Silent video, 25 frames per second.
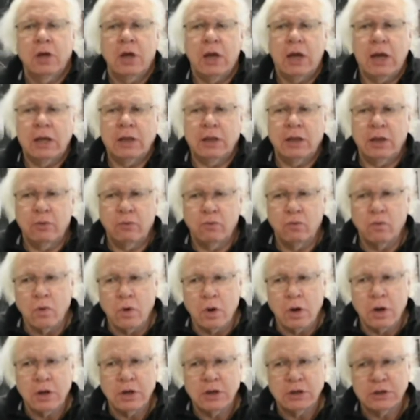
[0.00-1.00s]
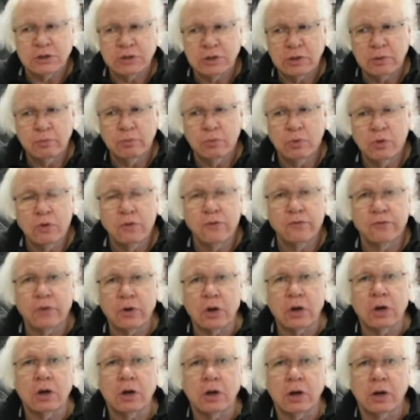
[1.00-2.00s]
And they want us to move
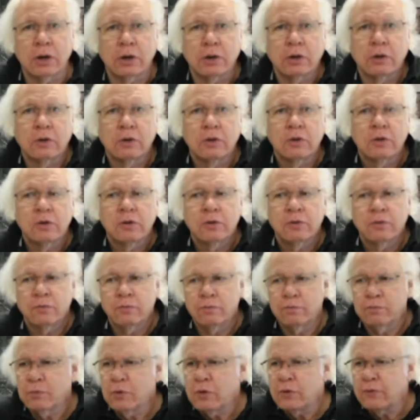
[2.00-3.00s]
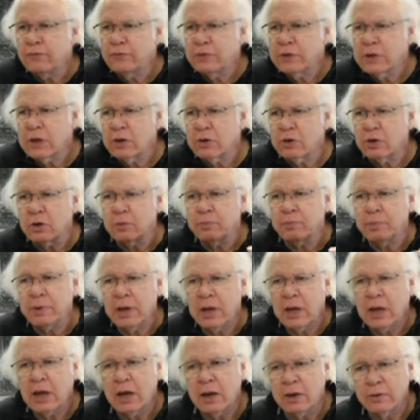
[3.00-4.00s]
on. Move down our
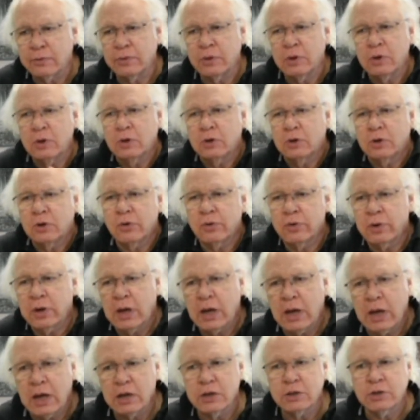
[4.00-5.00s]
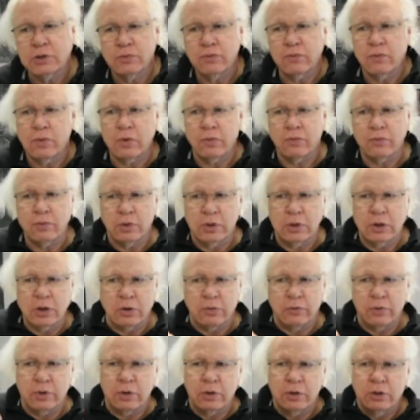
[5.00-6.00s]
path, go ahead to where we're
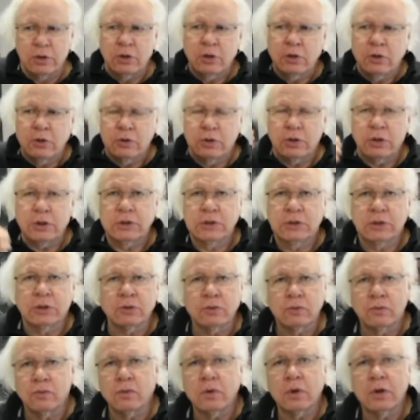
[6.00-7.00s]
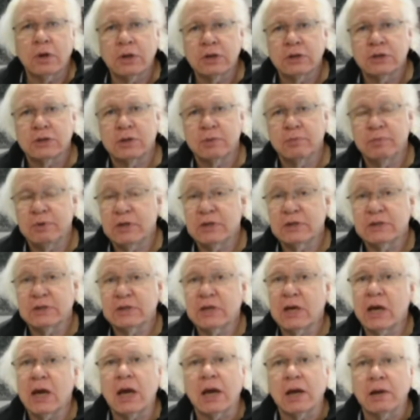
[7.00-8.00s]
going. They don't want us to be
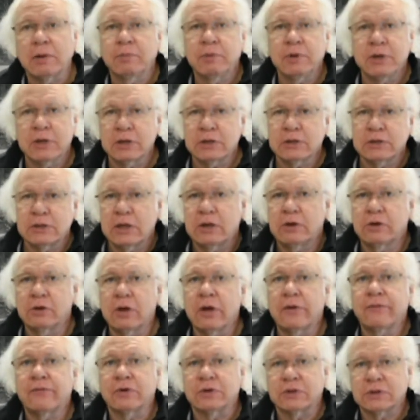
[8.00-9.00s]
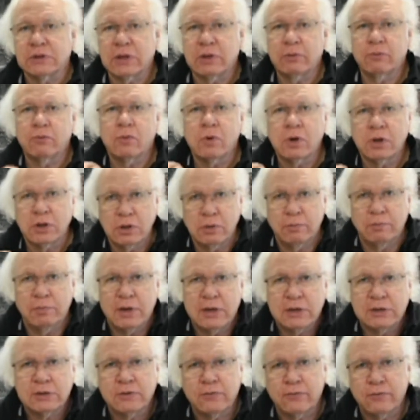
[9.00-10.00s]
sad because they love us. They want the
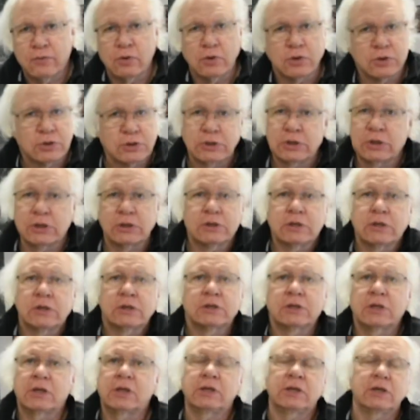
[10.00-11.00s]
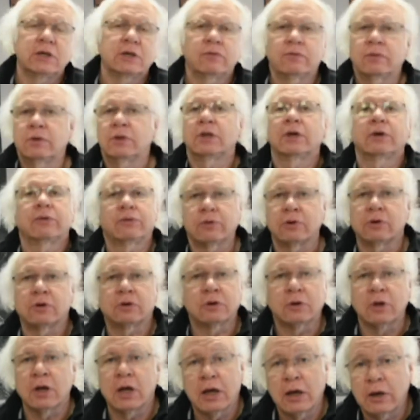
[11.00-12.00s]
best for us, just as they did when they were
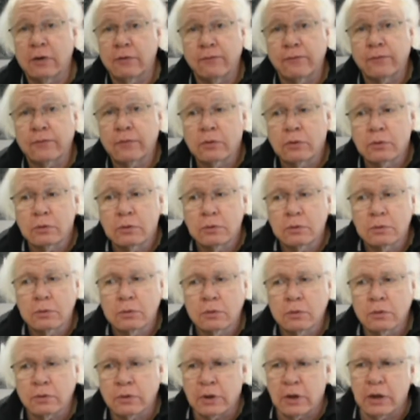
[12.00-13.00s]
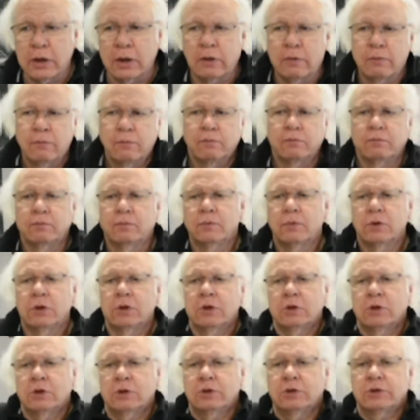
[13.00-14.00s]
alive. Okay?
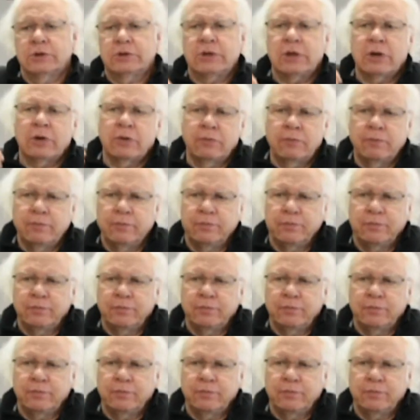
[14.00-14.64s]
So,